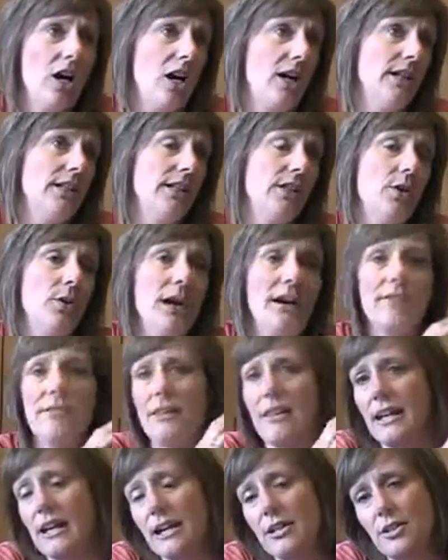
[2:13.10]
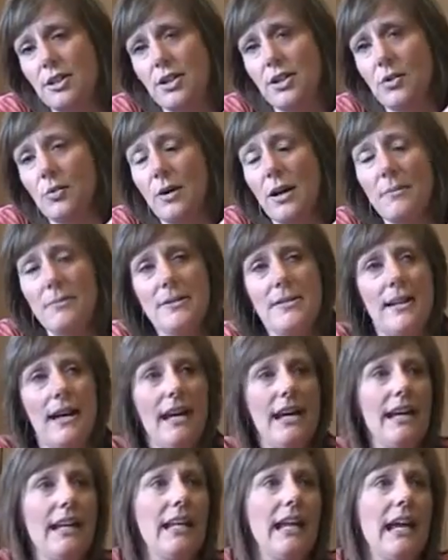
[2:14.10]
everything on your
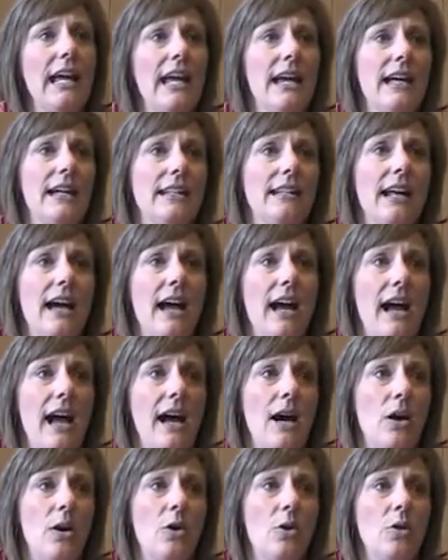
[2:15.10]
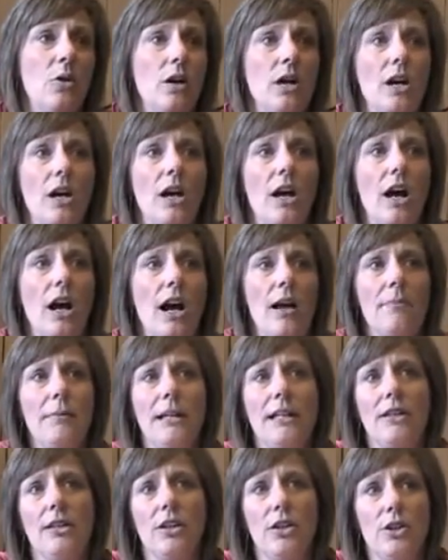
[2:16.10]
website and how
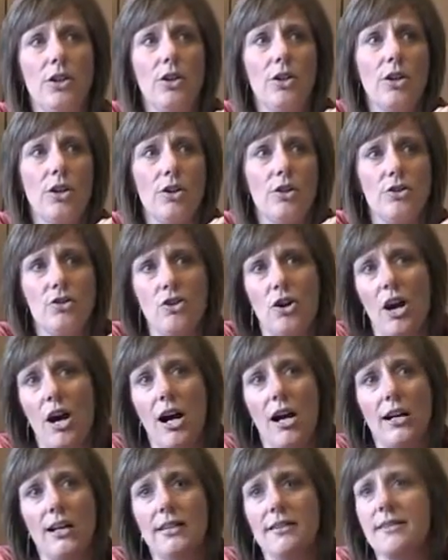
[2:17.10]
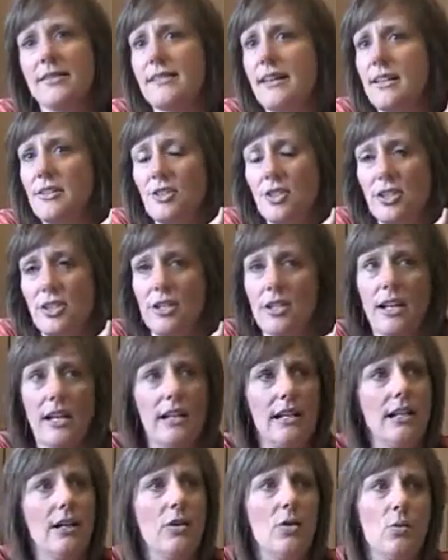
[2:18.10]
you're dog-centered.
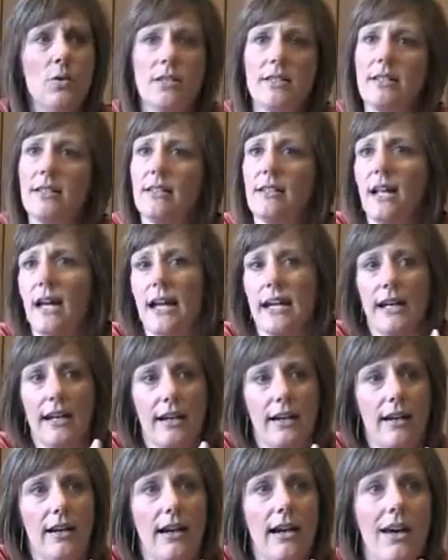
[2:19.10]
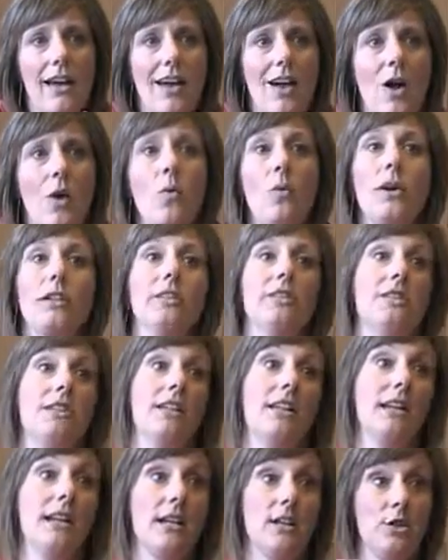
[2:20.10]
It wasn't like
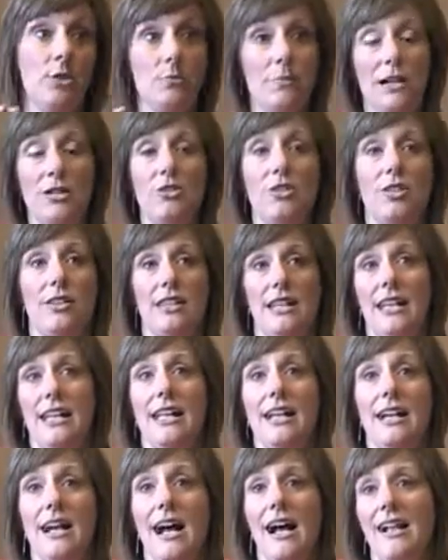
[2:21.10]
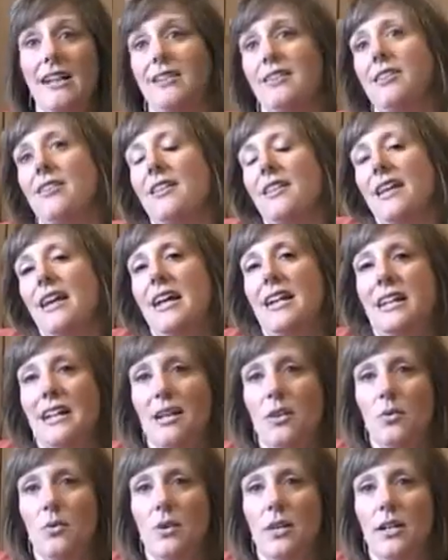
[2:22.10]
when you mentioned the e-collar that
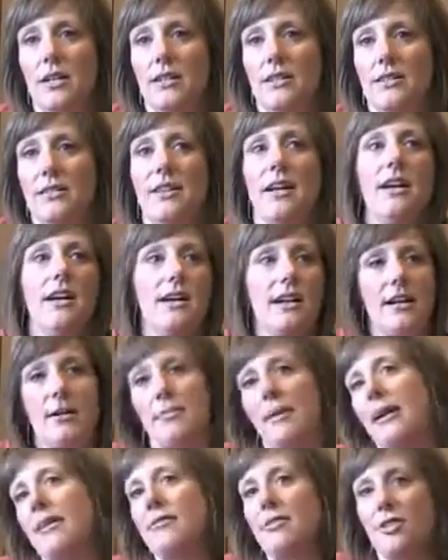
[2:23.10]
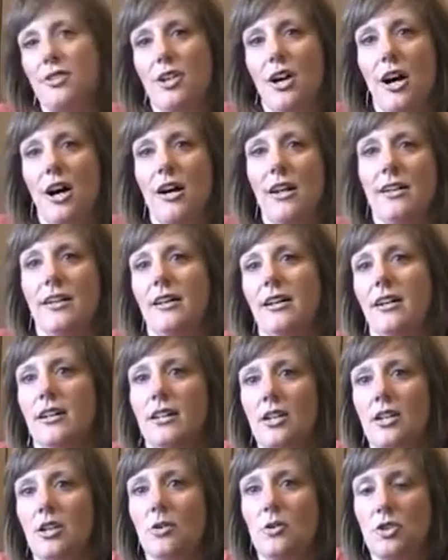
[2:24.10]
it was come have your dog
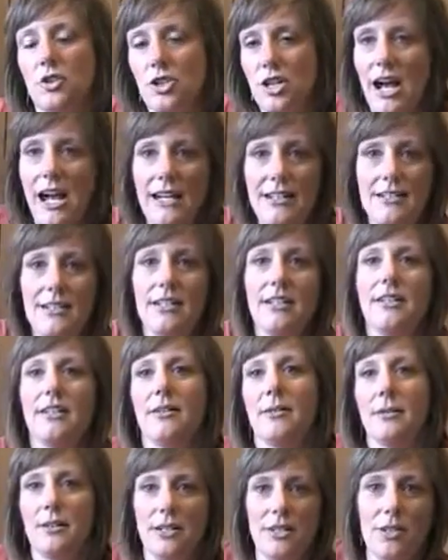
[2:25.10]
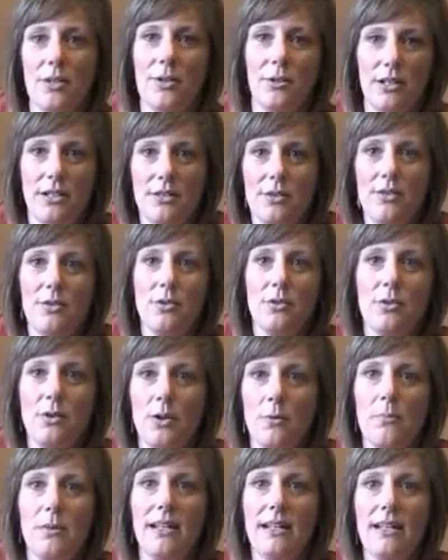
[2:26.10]
shocked here into
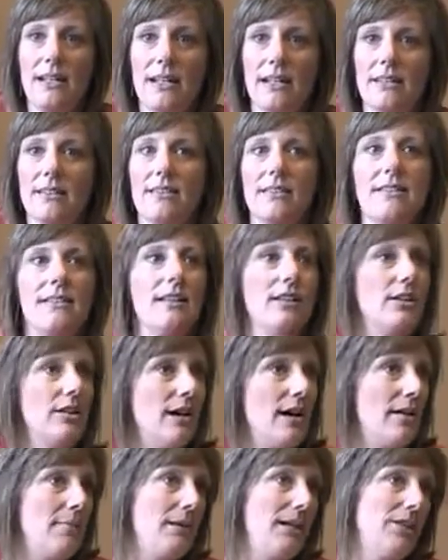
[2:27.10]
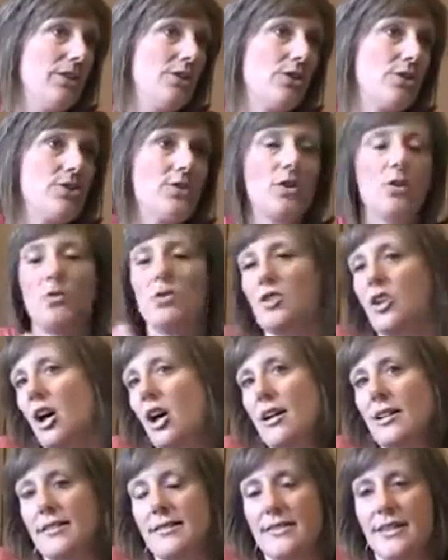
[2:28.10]
obedience. You're so
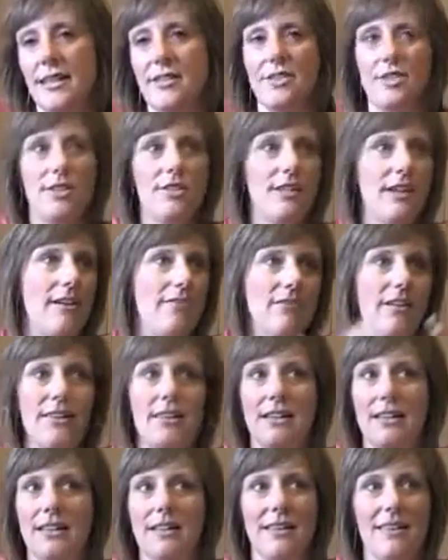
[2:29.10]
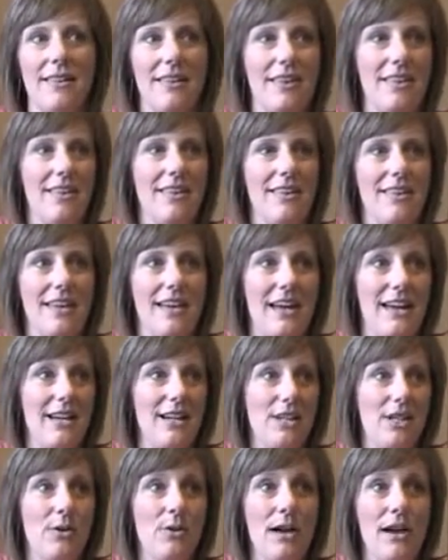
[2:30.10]
dog-centered, everything
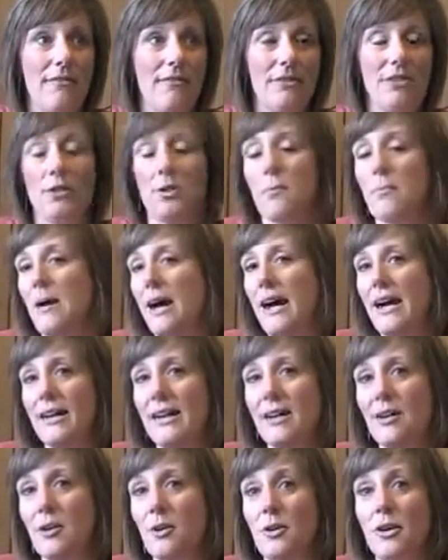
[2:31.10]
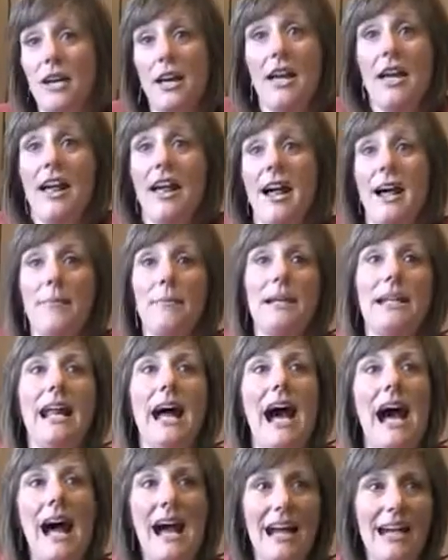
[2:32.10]
that you have in your bio.
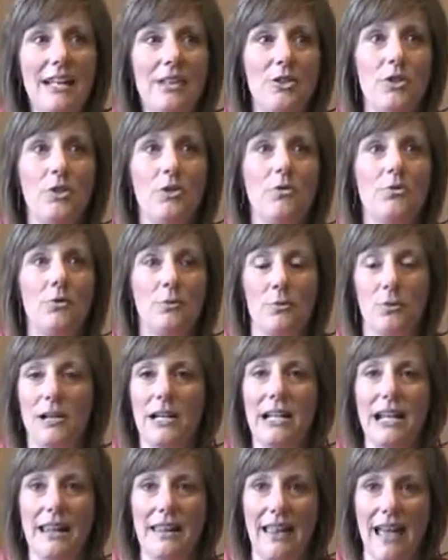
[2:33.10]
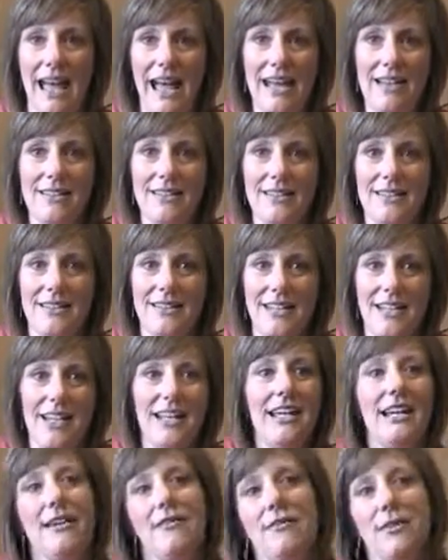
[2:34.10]
I knew from reading that,
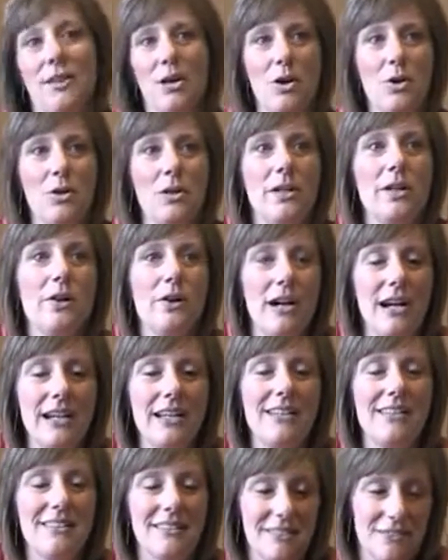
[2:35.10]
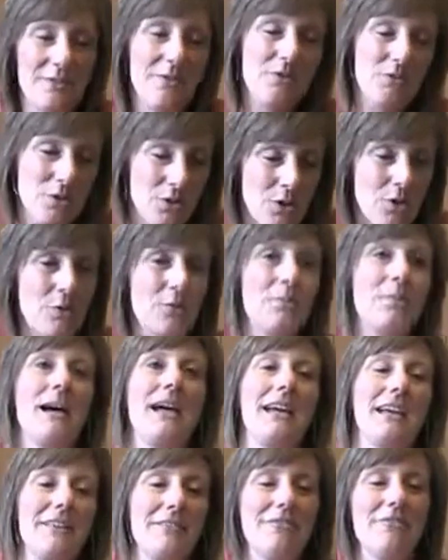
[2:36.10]
even though I told
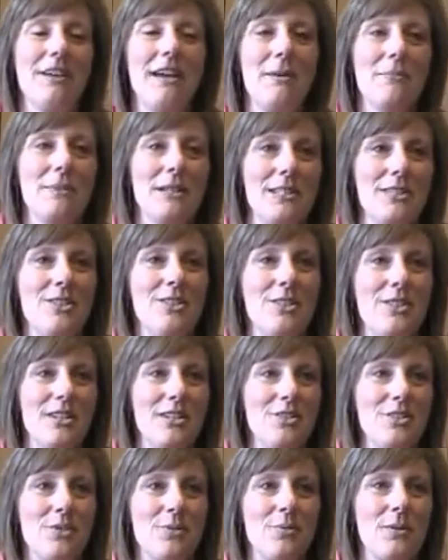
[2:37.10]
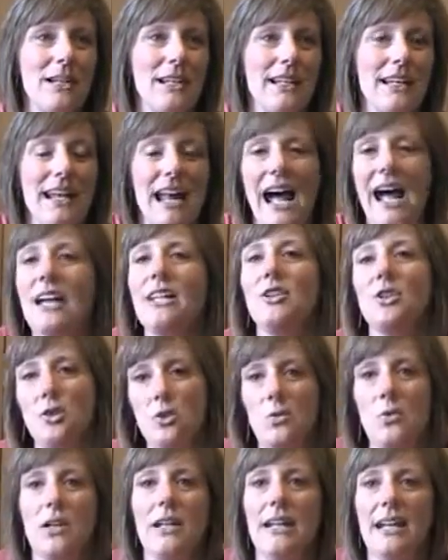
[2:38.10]
my family to read it, I knew
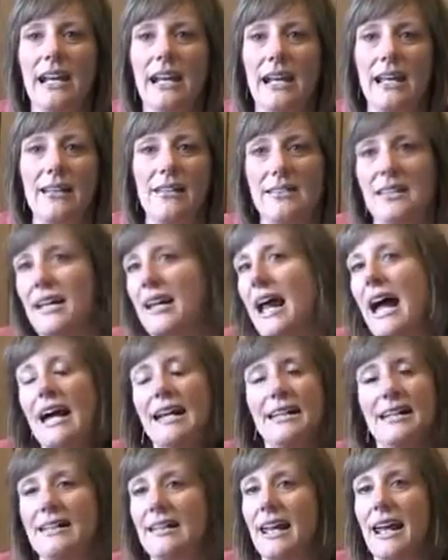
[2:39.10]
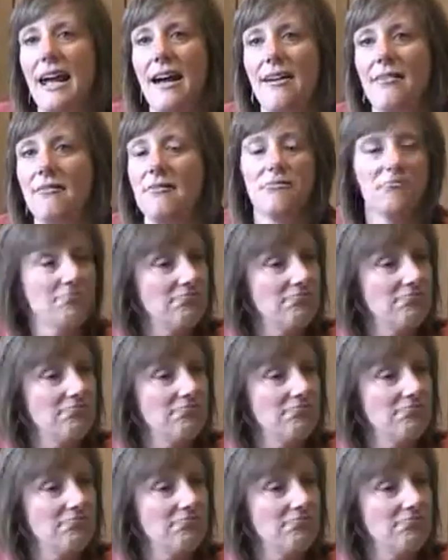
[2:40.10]
reading it that I didn't have